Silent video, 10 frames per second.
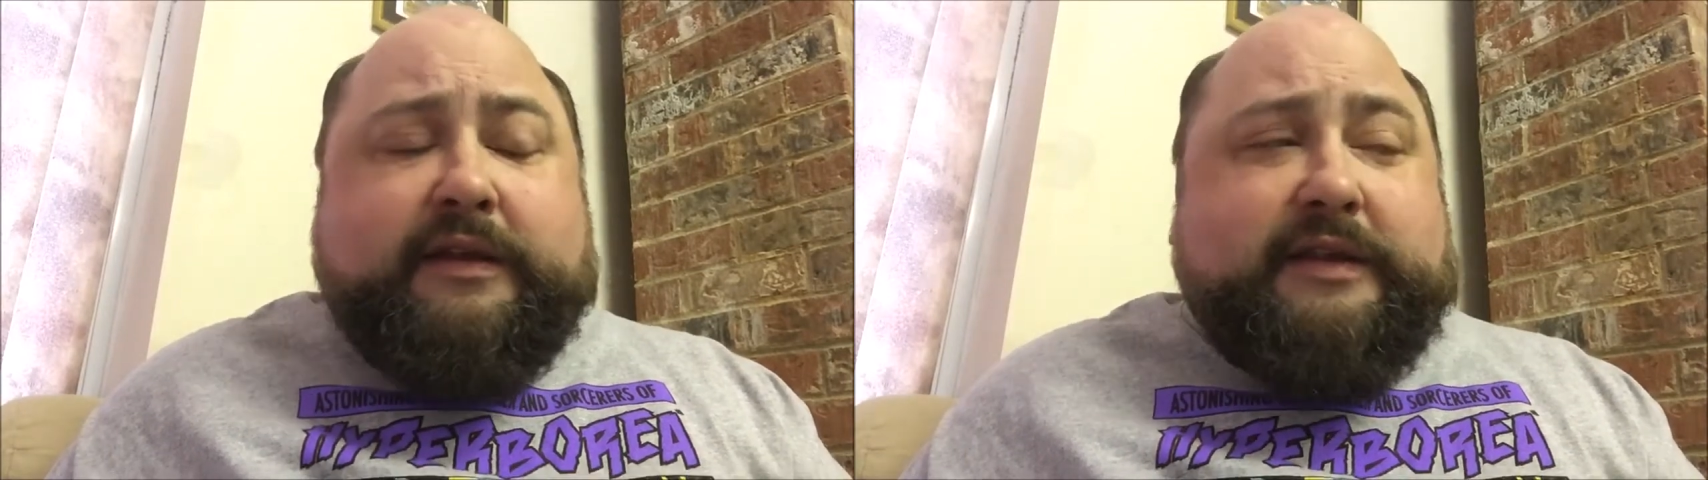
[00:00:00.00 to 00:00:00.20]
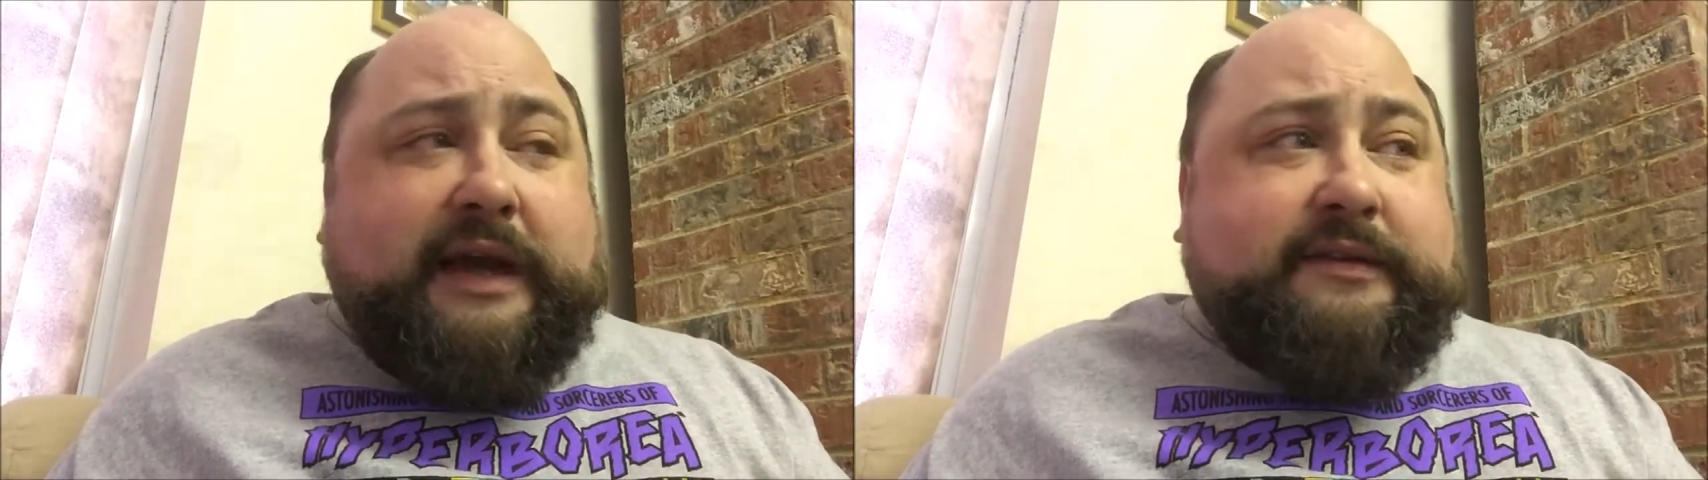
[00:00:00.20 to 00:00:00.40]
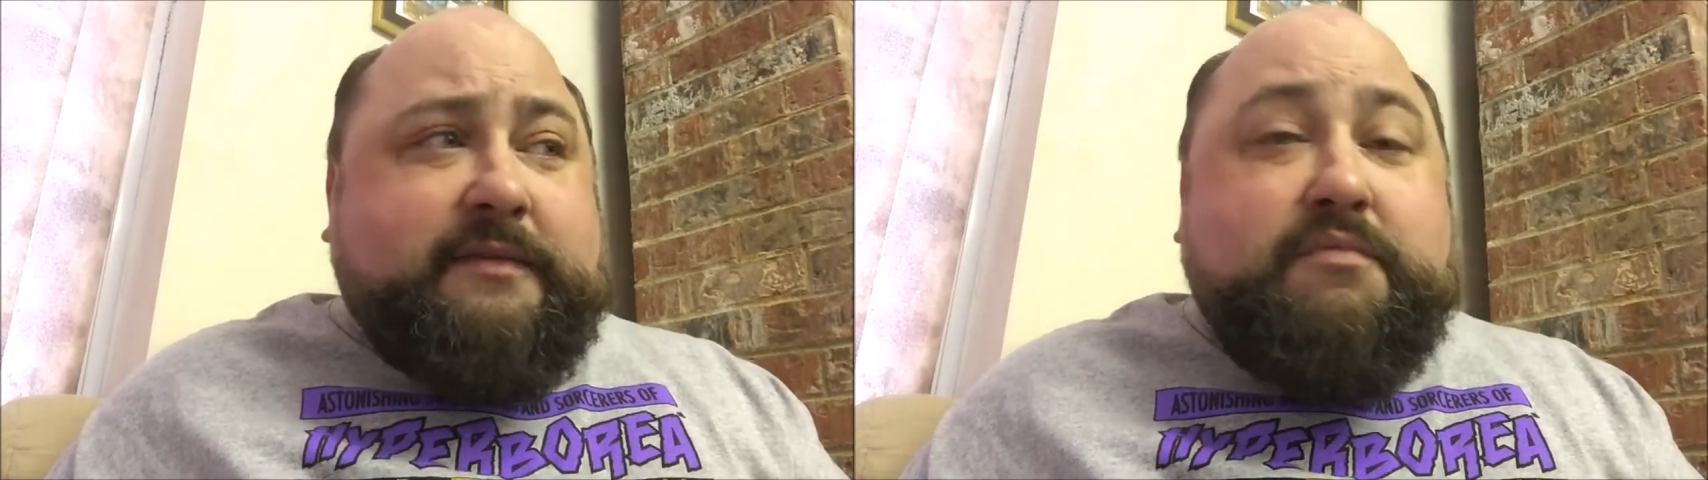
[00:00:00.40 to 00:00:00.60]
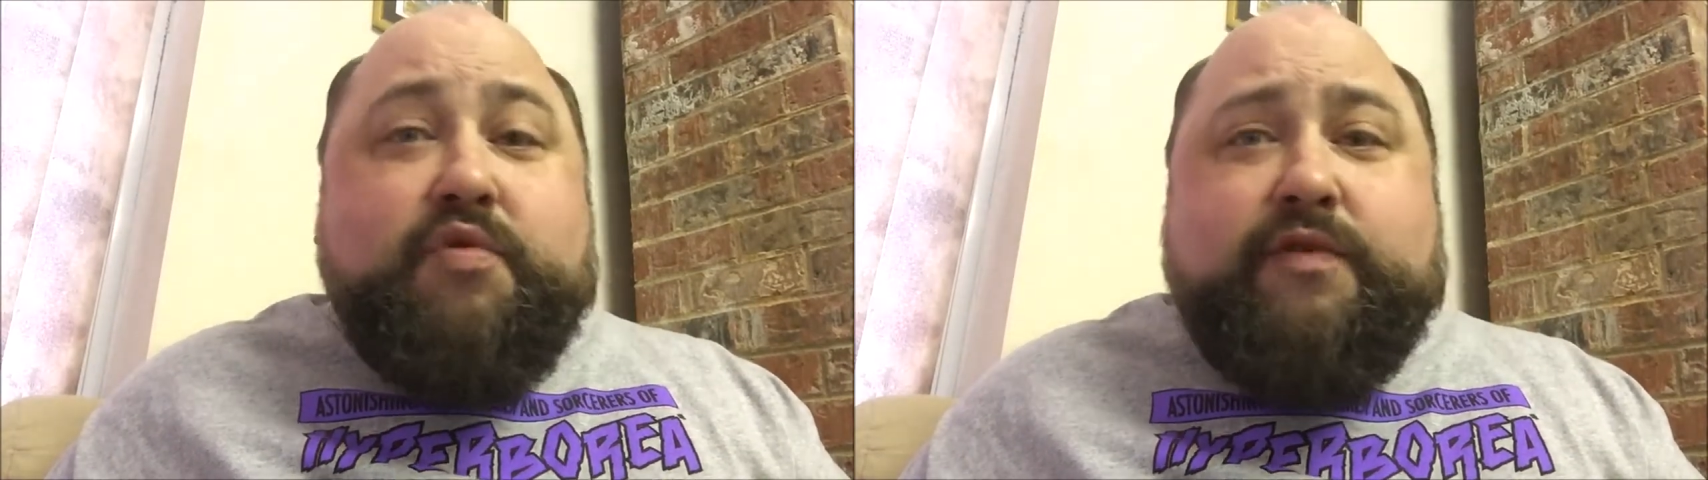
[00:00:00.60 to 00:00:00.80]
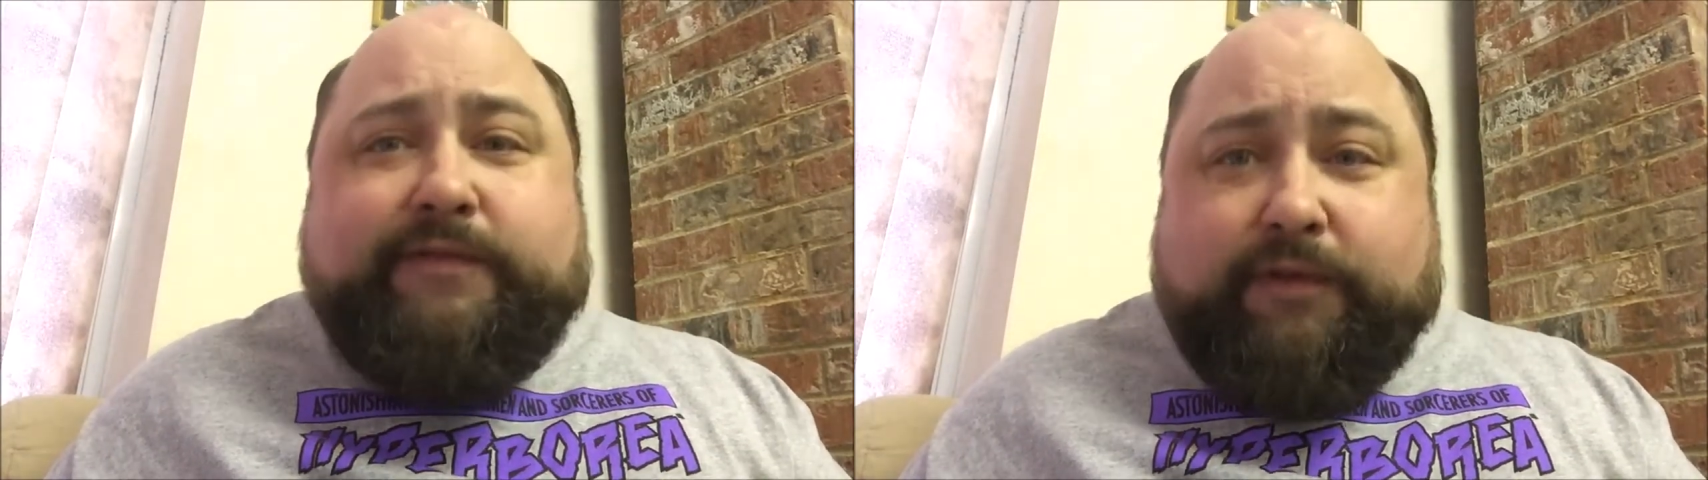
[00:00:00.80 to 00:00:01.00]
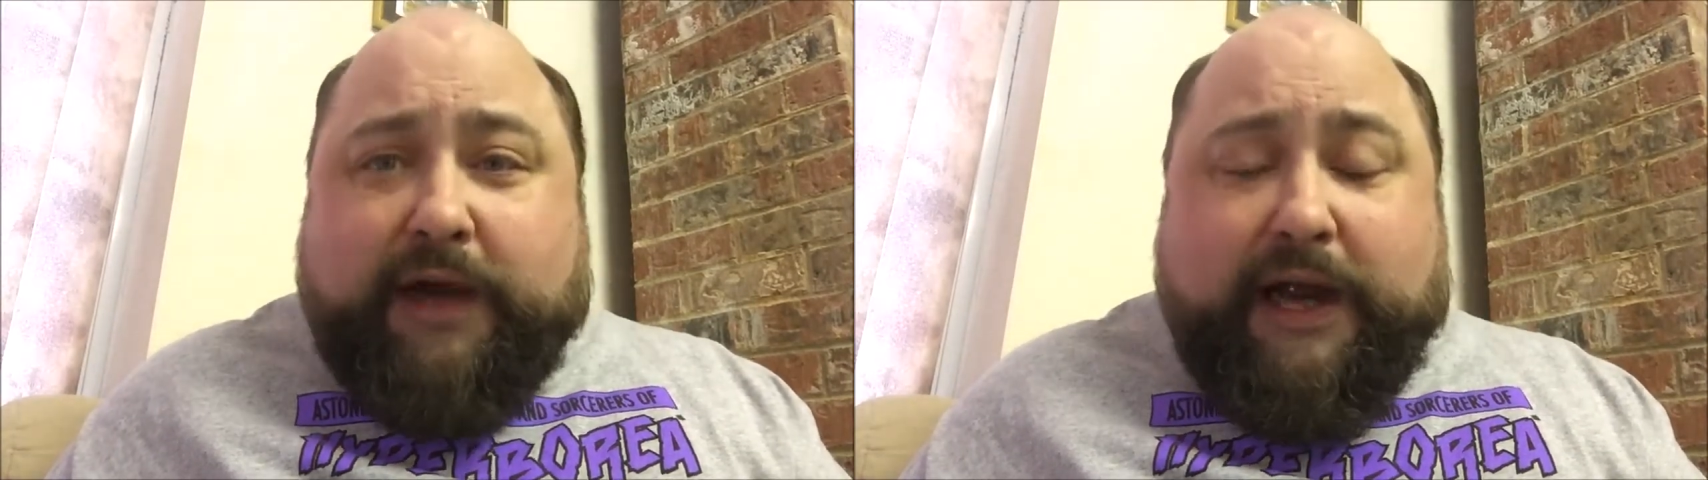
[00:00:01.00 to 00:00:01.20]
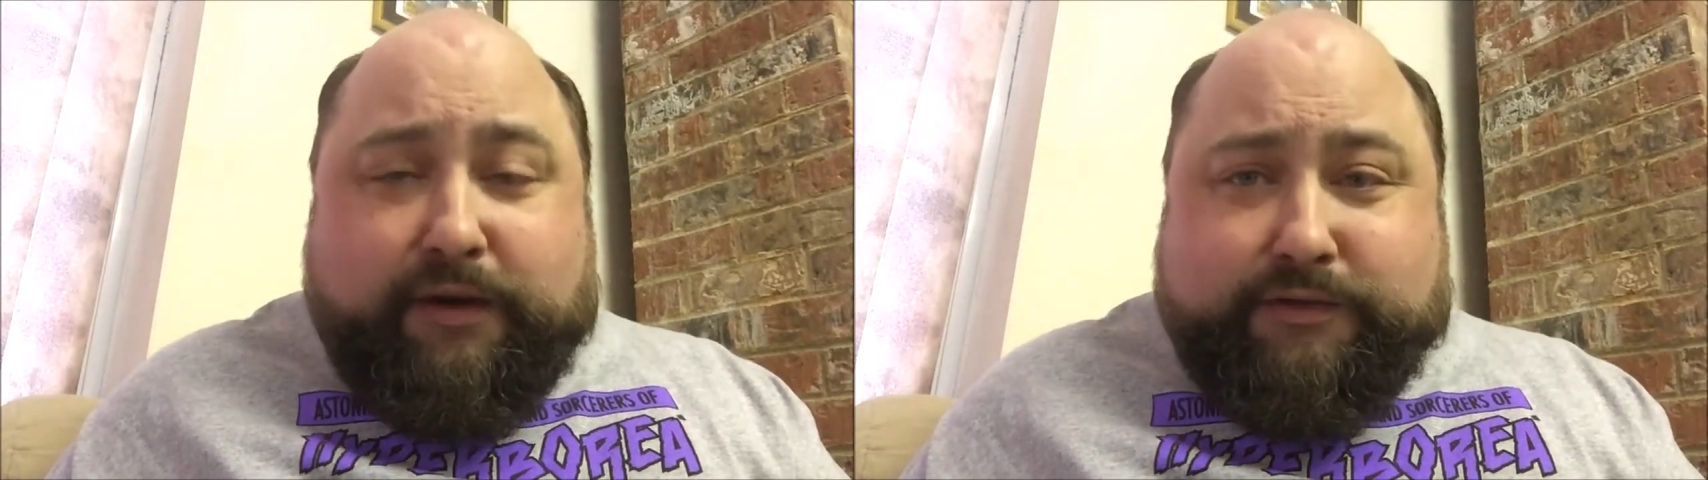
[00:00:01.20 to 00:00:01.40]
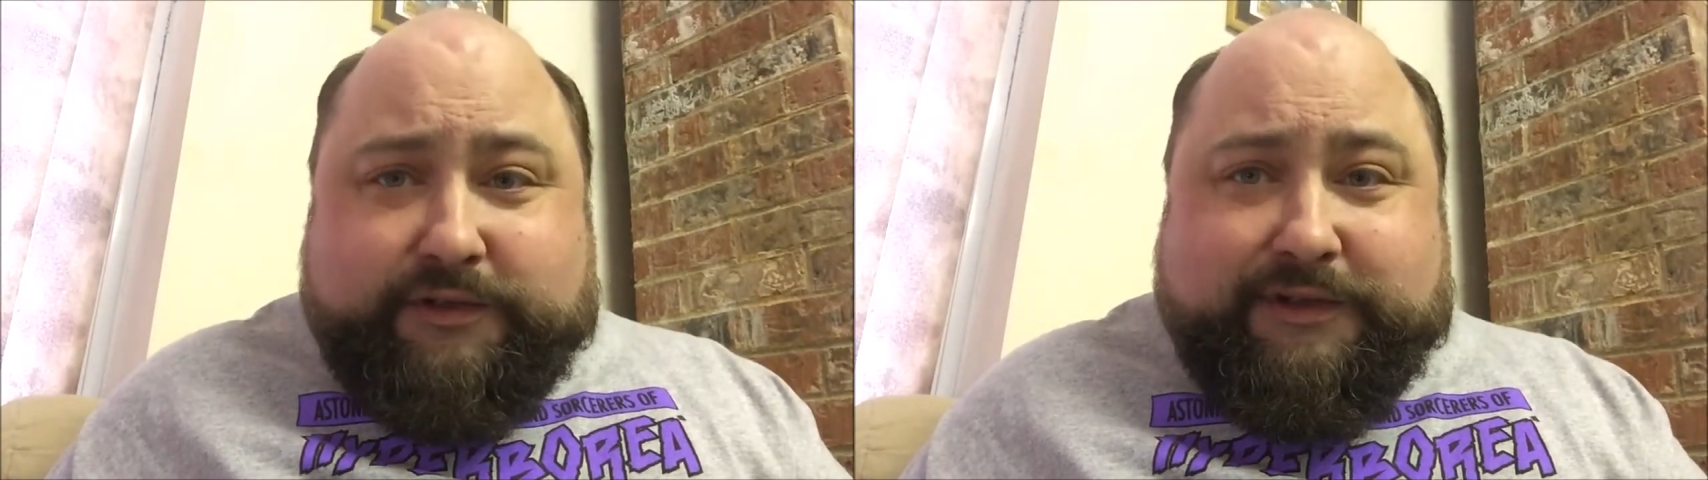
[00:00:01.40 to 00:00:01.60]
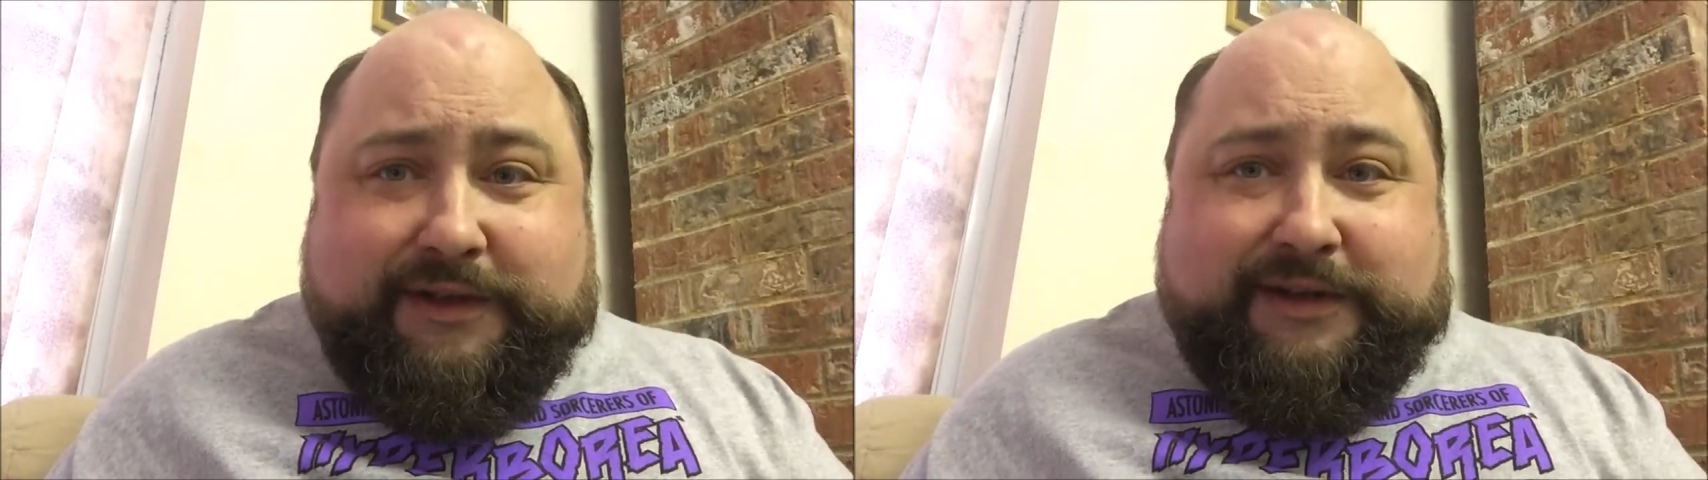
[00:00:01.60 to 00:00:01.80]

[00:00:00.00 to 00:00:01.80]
that move around